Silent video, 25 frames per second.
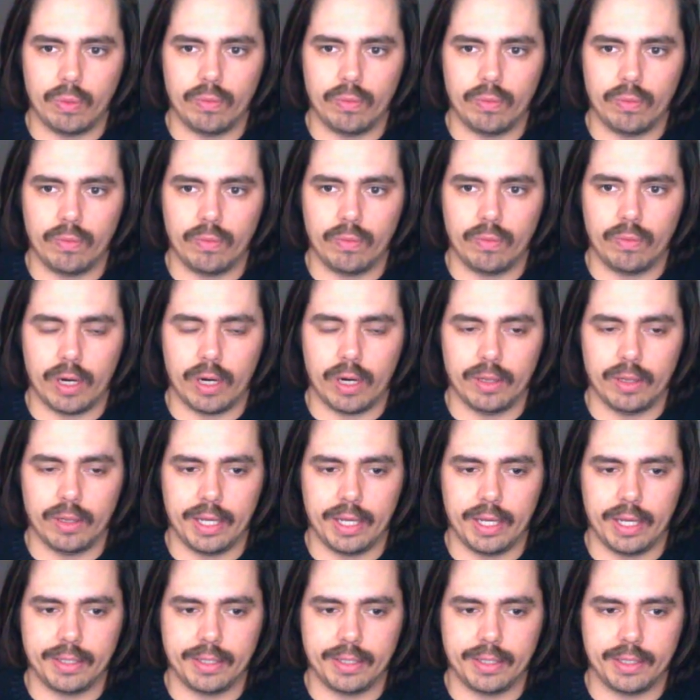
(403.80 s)

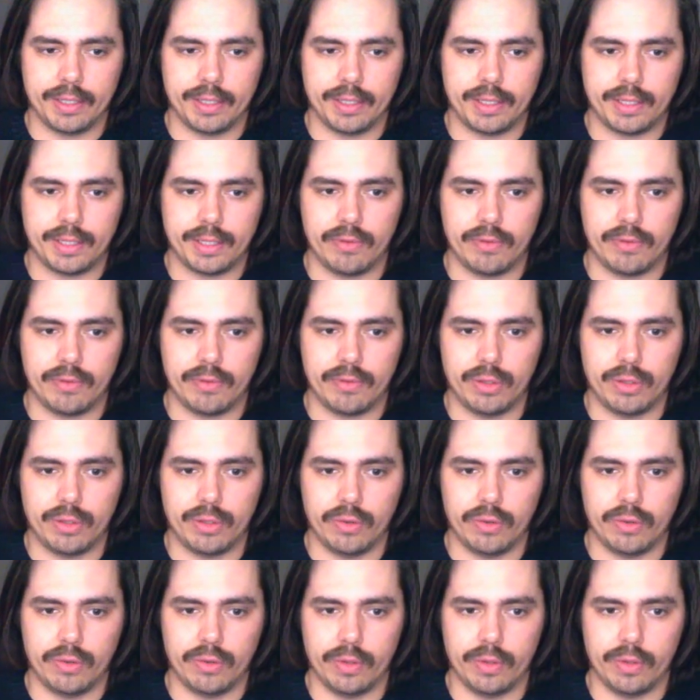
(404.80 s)
parlays itself
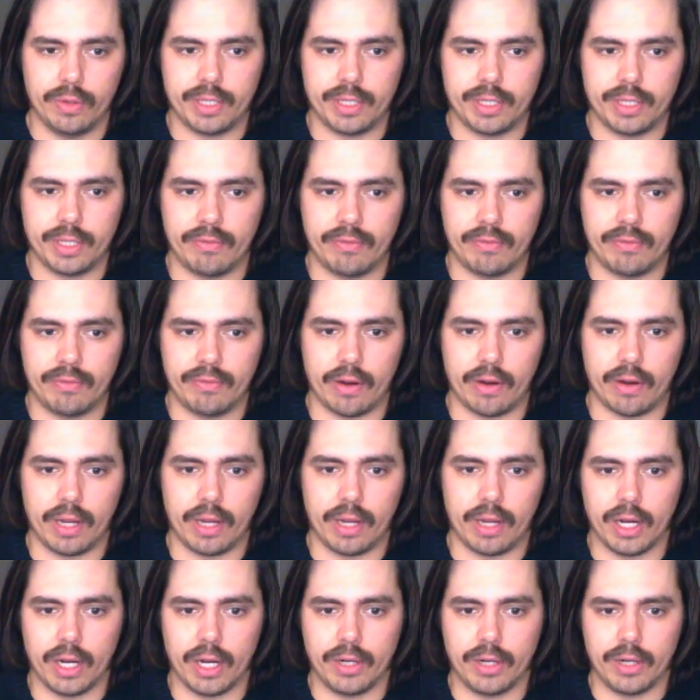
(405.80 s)
into the stuff down
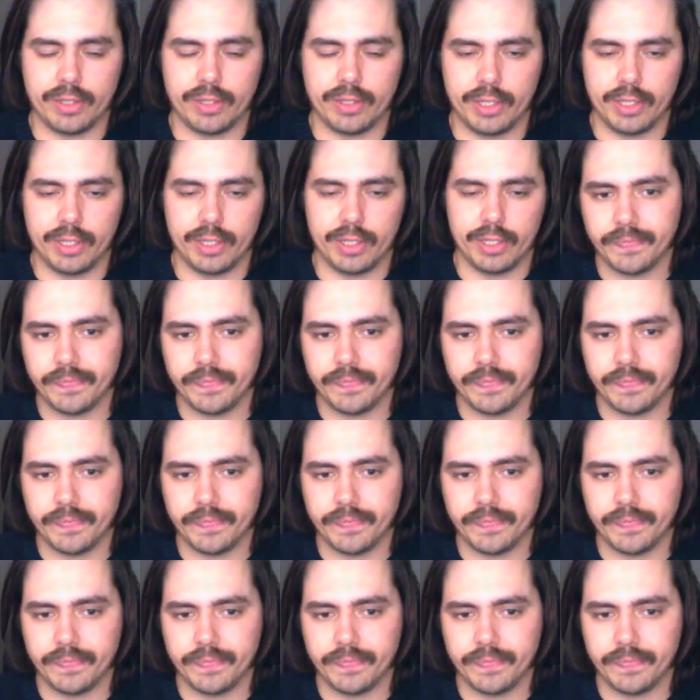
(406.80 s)
here. So